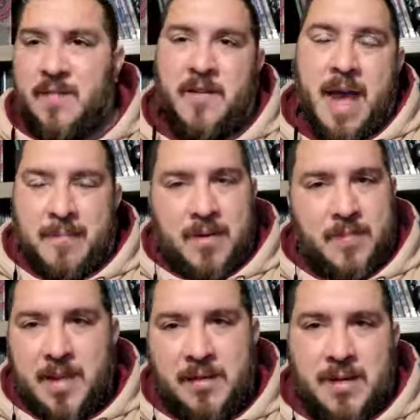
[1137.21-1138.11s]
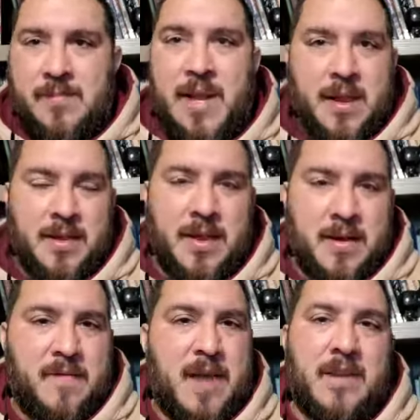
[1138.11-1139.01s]
If you happen to be in dim light and you
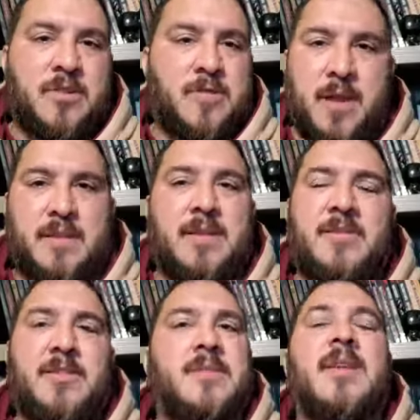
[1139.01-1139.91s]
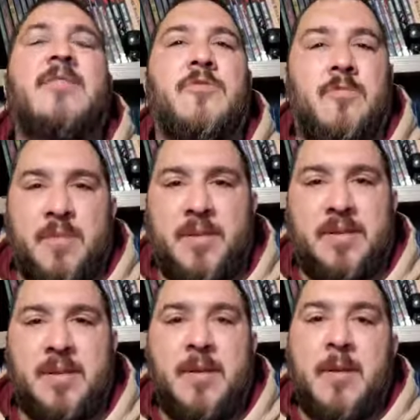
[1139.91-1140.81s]
get advantage, great. That's just an extra bonus.